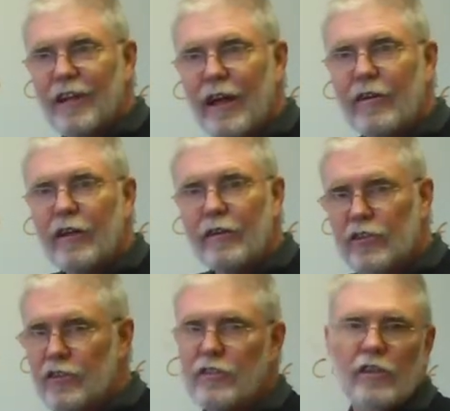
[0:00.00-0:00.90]
allowing it
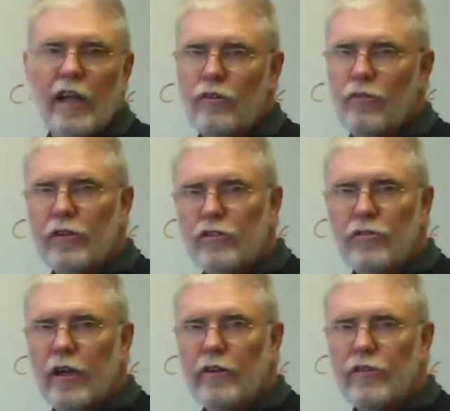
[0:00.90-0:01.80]
just to laterally
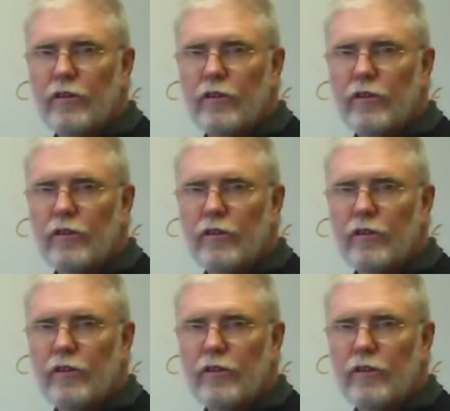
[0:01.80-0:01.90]
stretch.